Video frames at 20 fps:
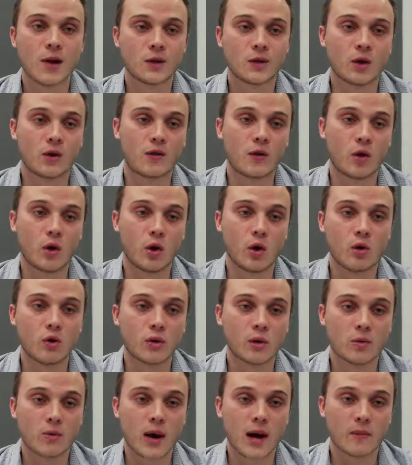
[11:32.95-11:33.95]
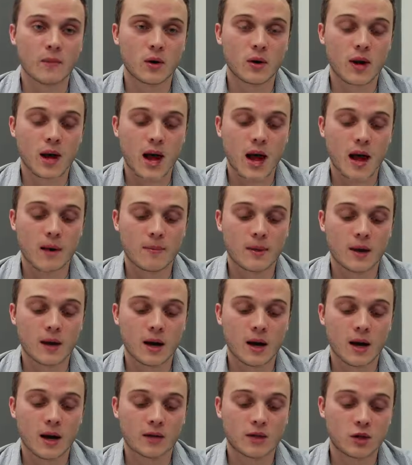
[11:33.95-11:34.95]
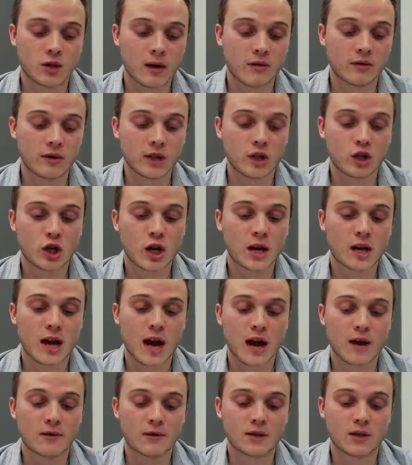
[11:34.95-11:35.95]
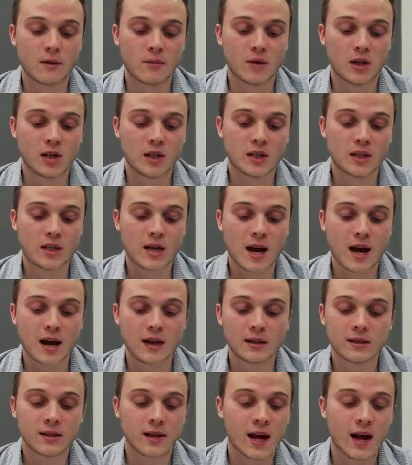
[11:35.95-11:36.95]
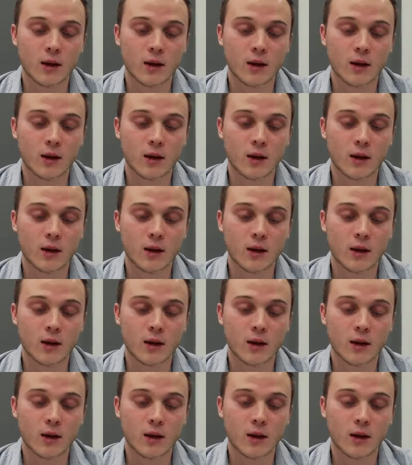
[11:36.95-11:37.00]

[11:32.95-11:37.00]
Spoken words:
So if you're new to the Robinhood app, definitely check out some of these stocks.